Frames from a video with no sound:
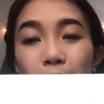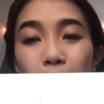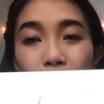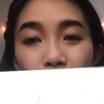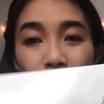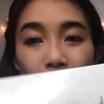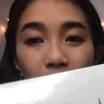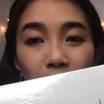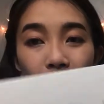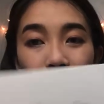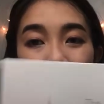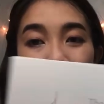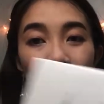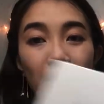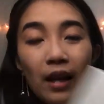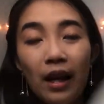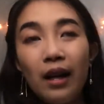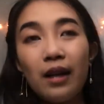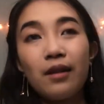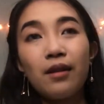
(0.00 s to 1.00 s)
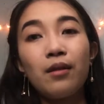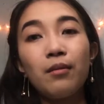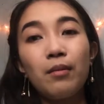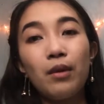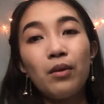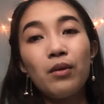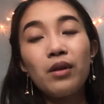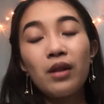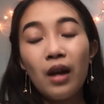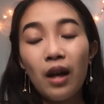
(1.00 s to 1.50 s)
But this has the
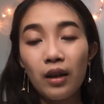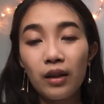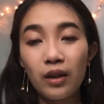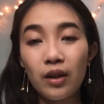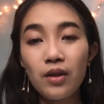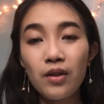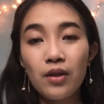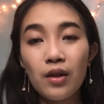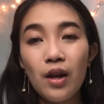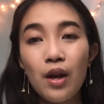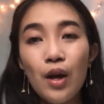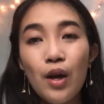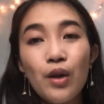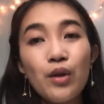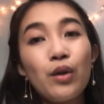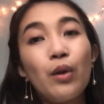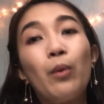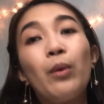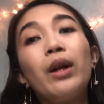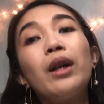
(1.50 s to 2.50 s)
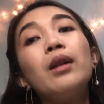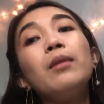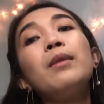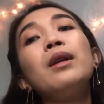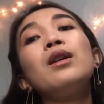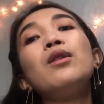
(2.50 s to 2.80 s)
most colors. So we're gonna be